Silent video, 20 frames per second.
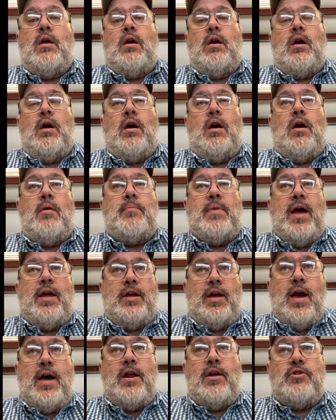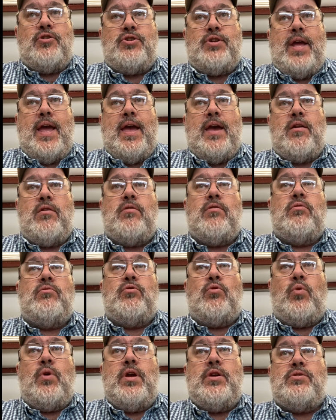Now you got to understand
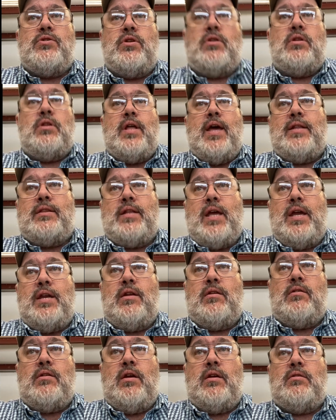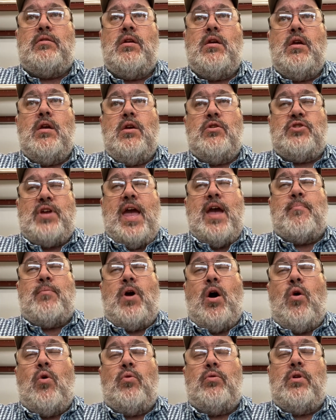the reason that Sam
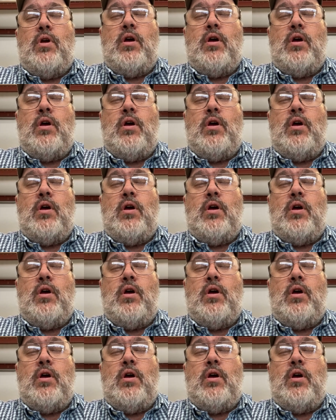Colt